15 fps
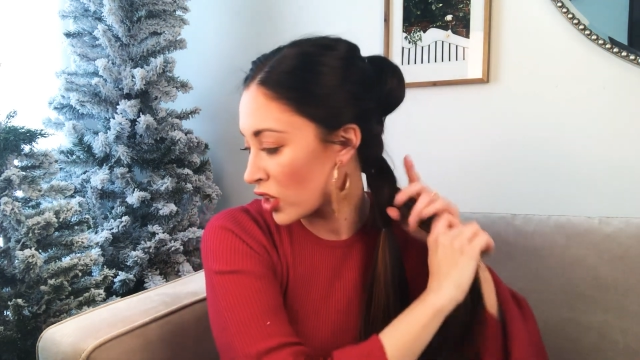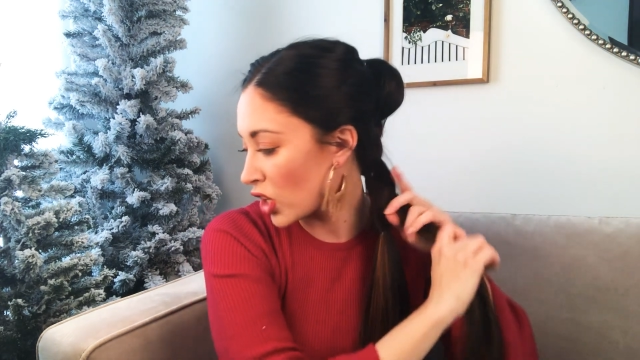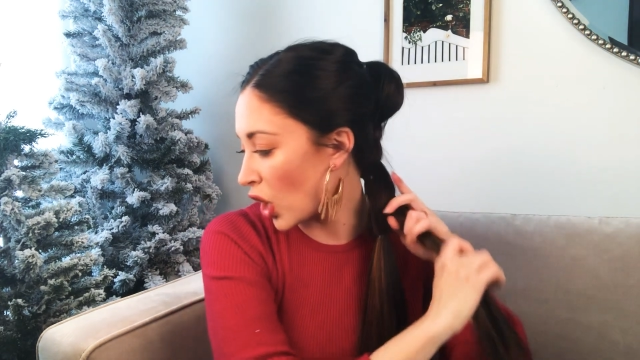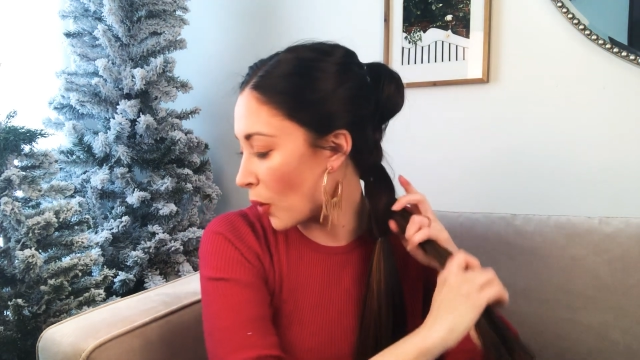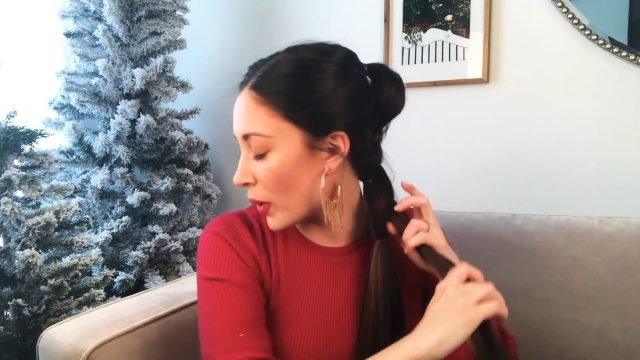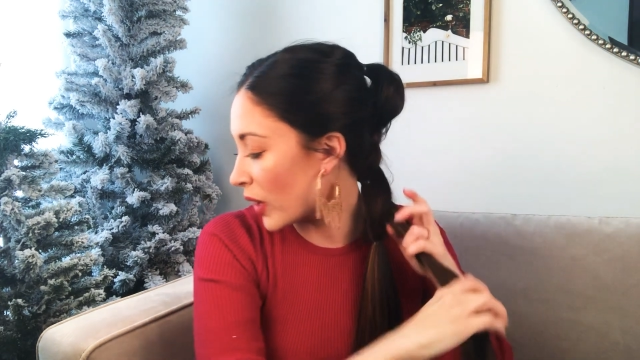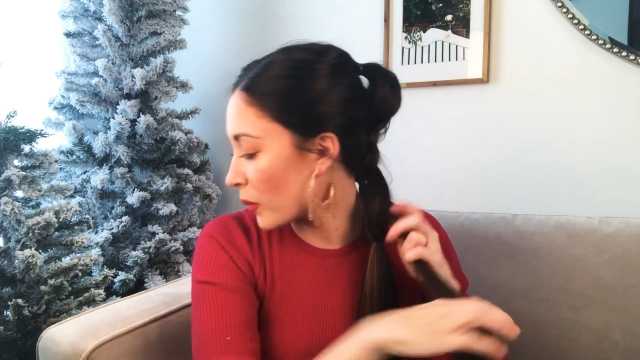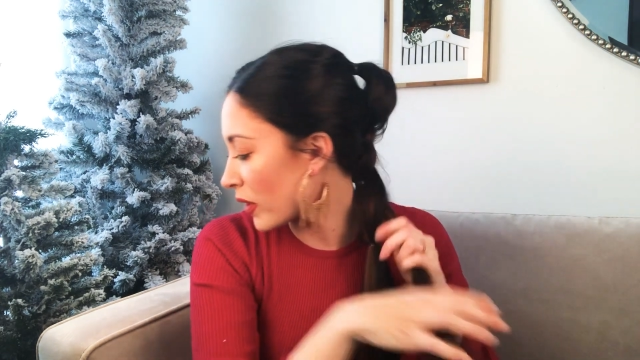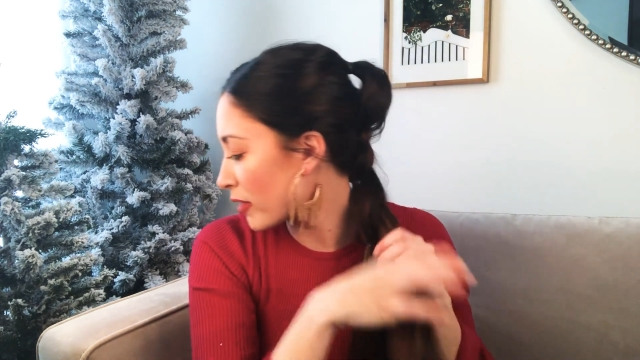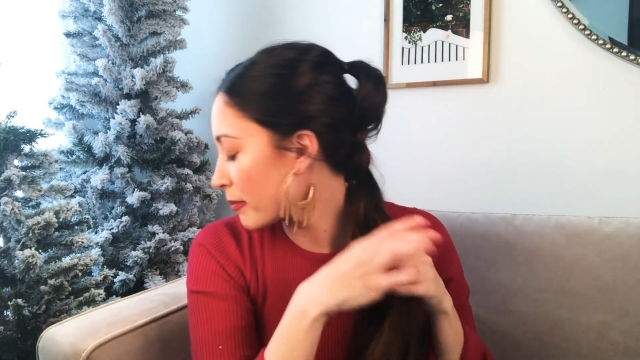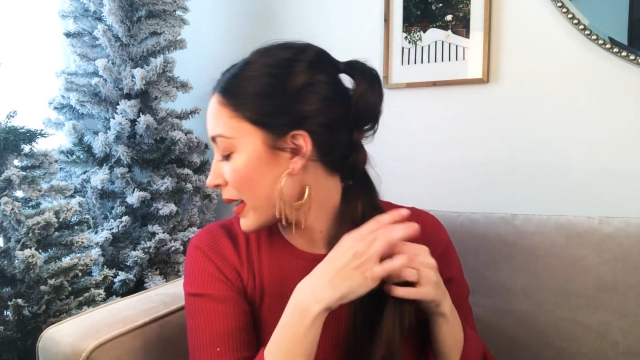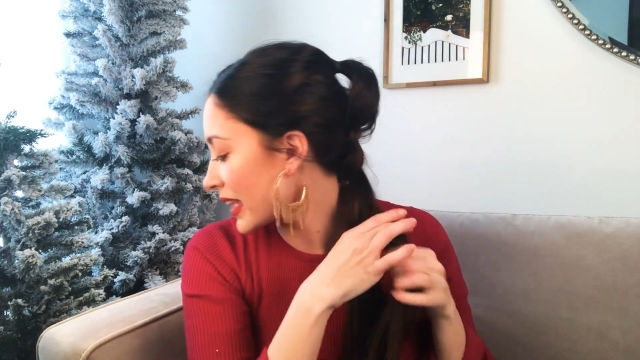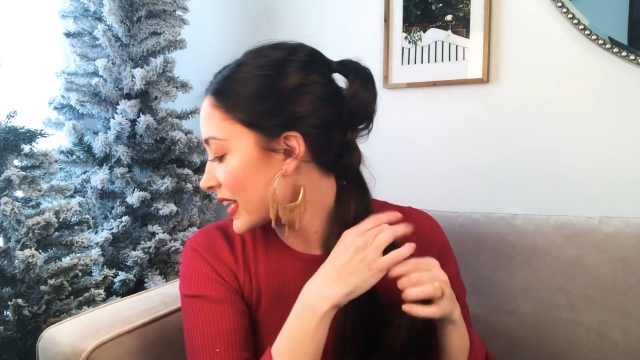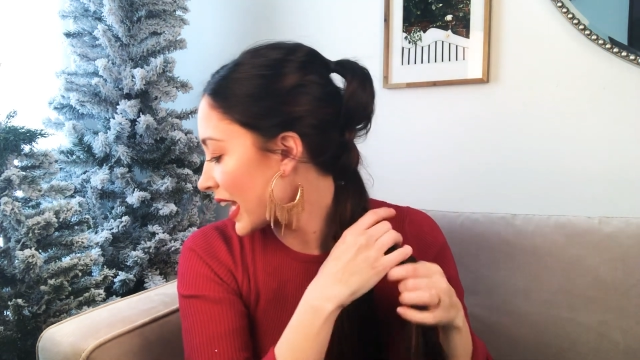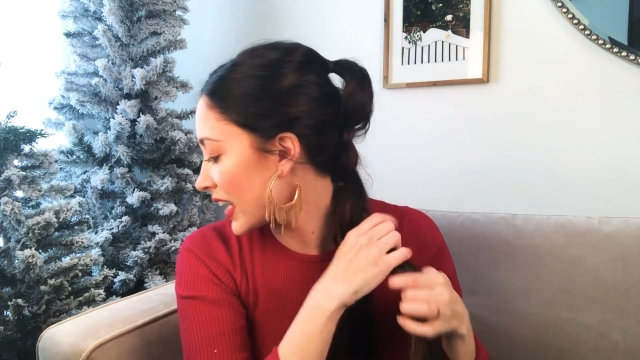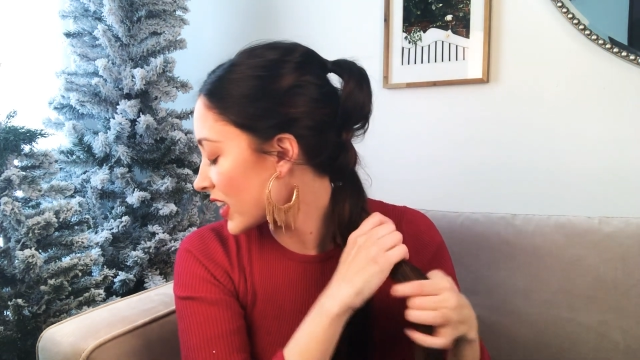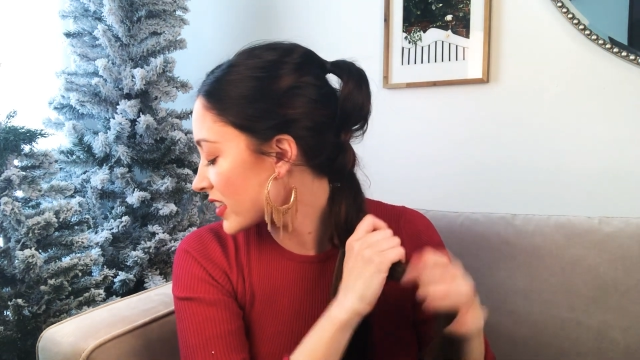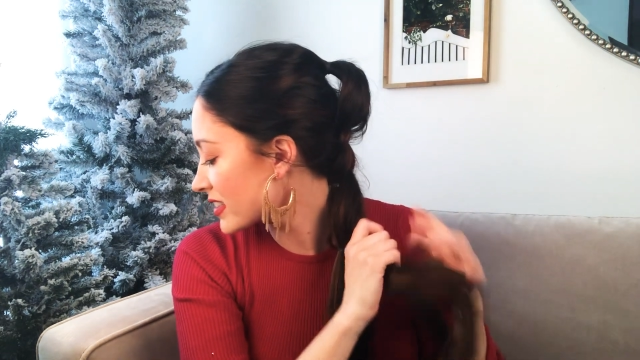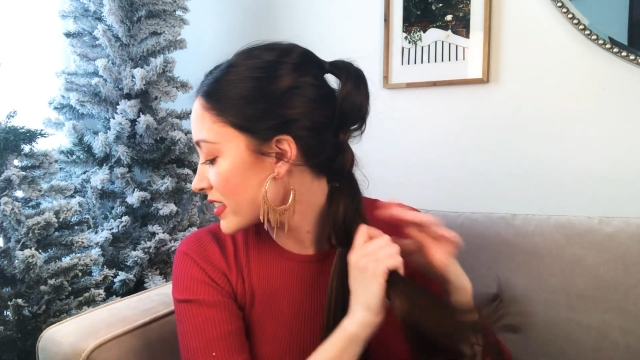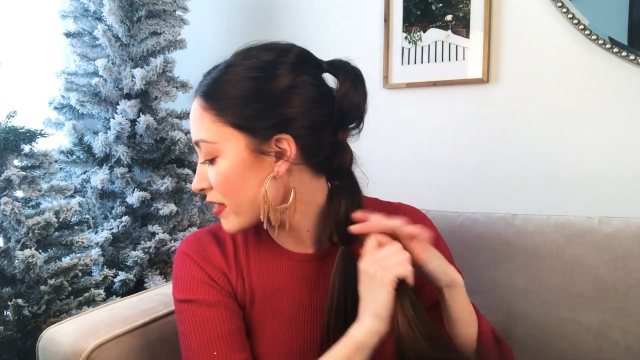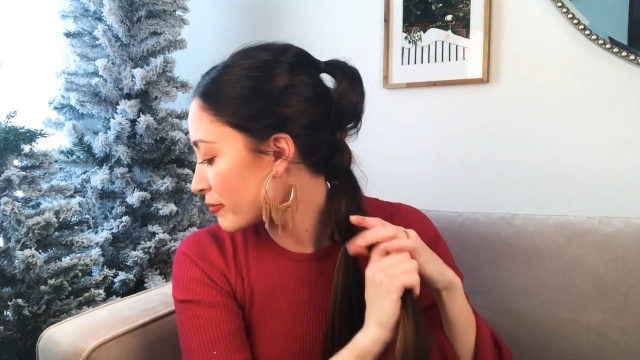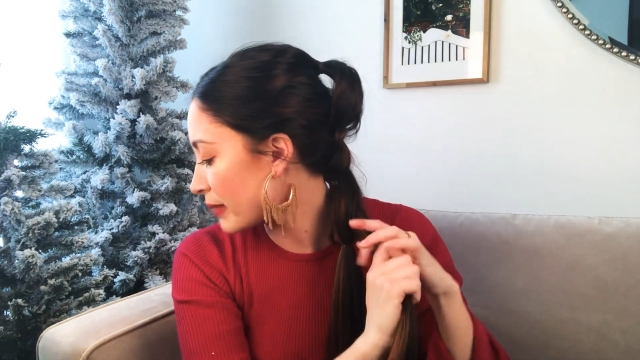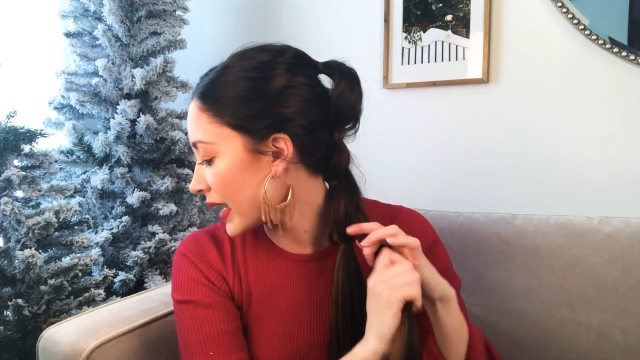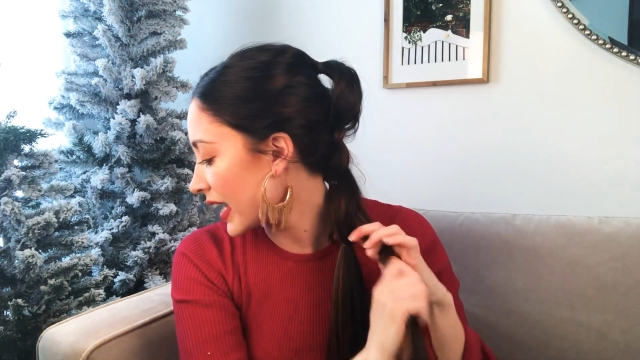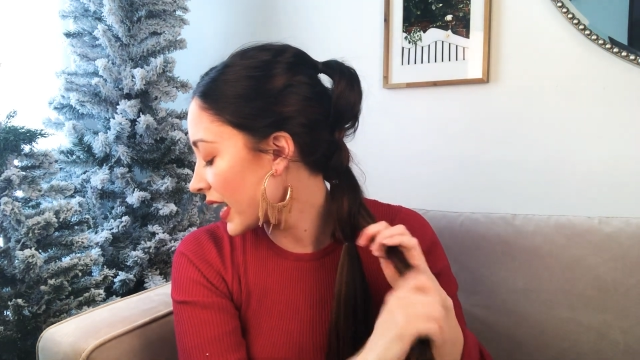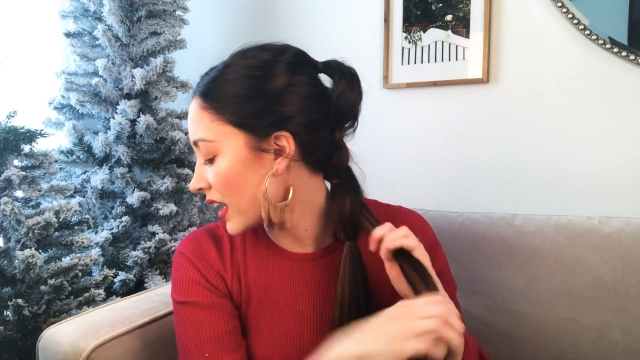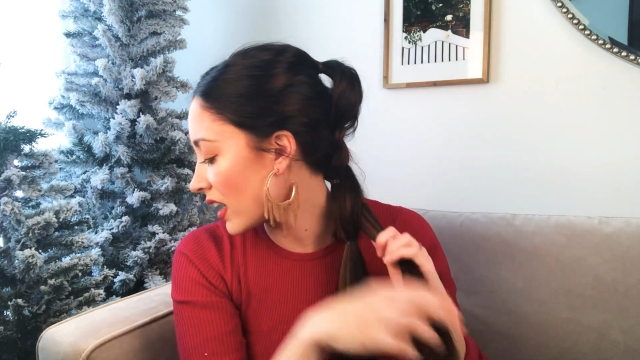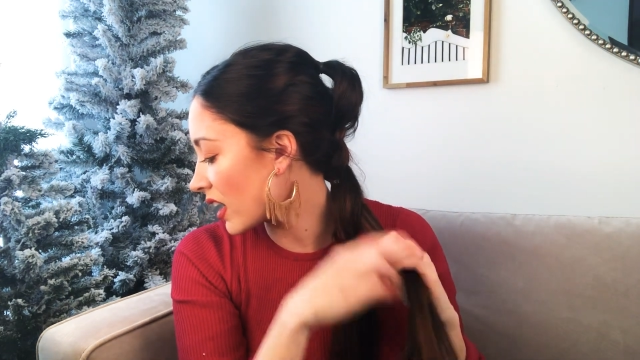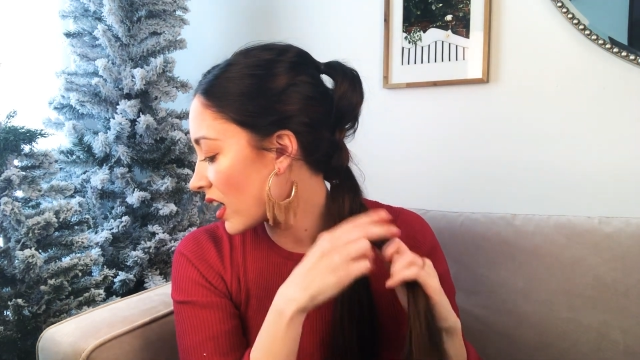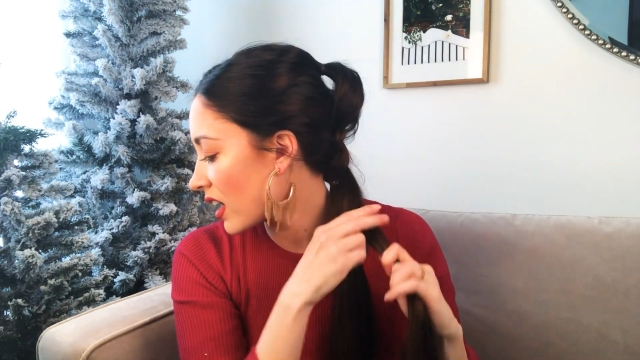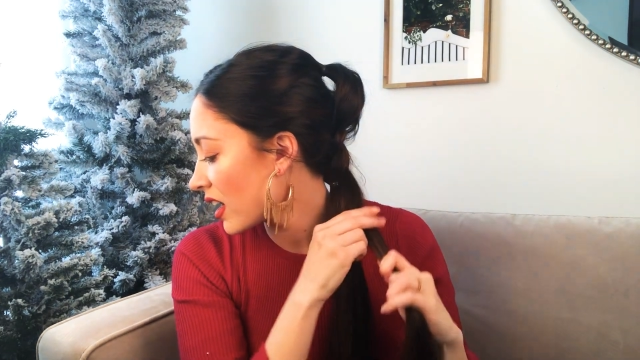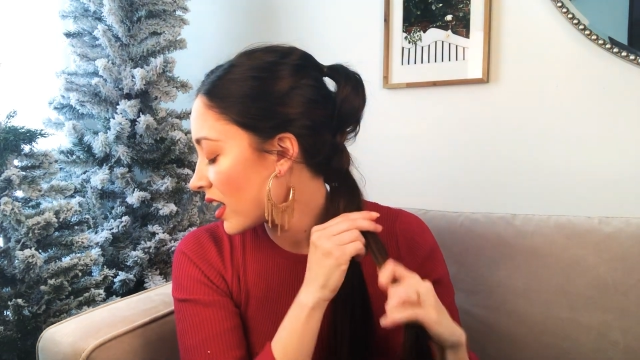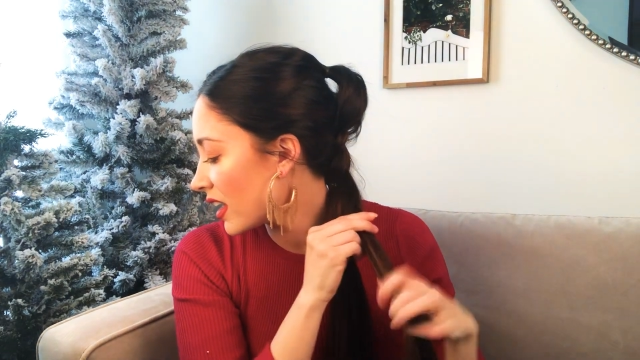going with my layers of my hair.